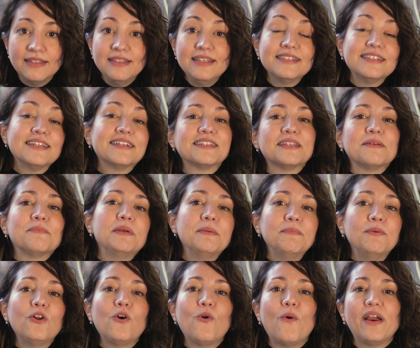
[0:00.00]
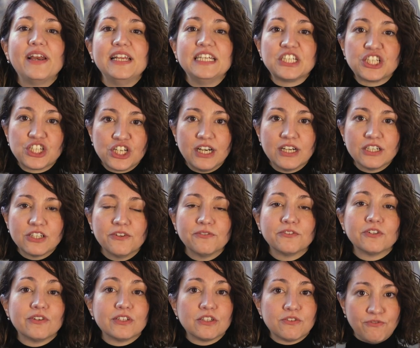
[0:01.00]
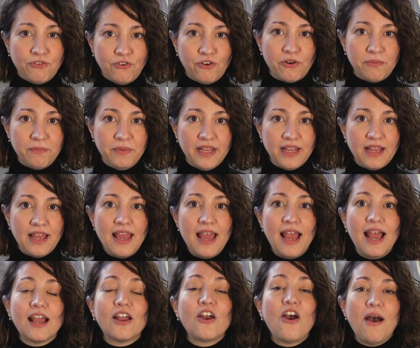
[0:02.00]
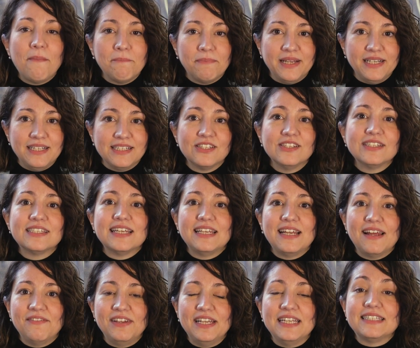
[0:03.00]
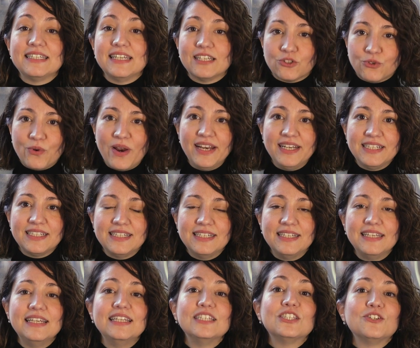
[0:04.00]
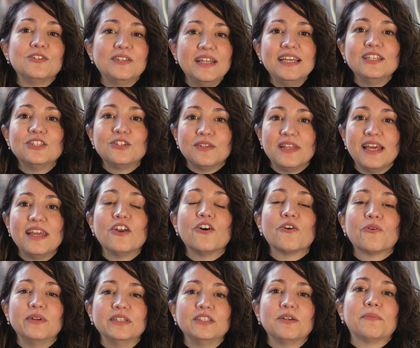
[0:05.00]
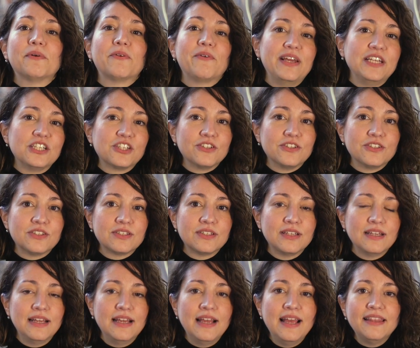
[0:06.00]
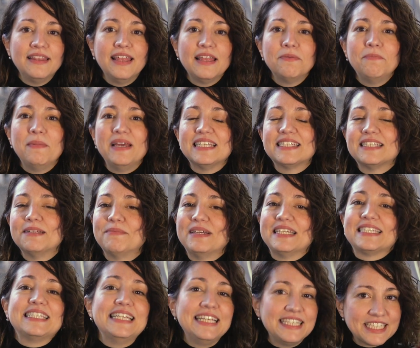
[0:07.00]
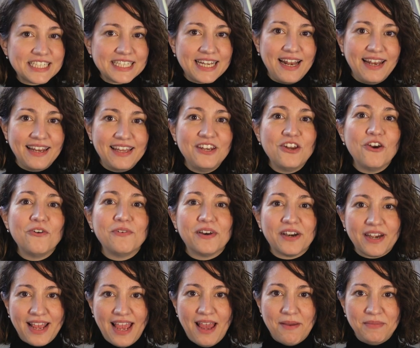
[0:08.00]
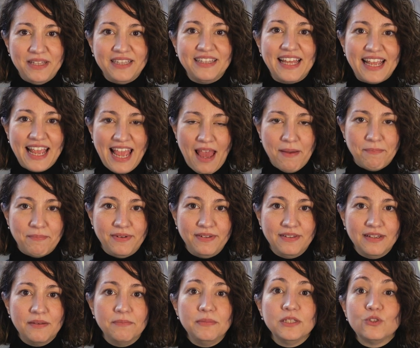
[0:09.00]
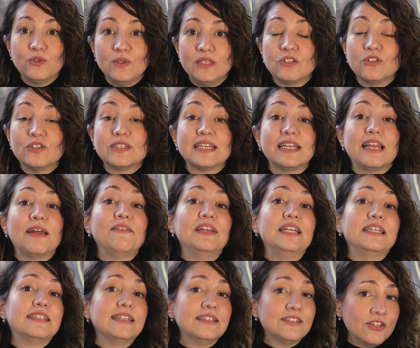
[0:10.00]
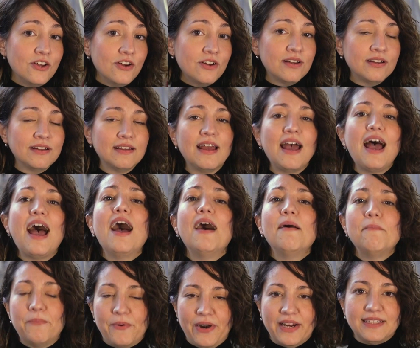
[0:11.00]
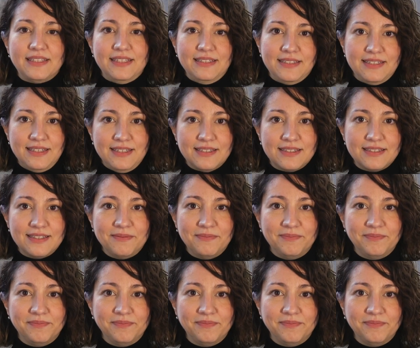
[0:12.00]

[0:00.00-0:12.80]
These are the people who are in charge of transforming a company's sustainability strategy into day-to-day concrete operations. That makes them essential in overcoming the gap between sustainability talk and practices.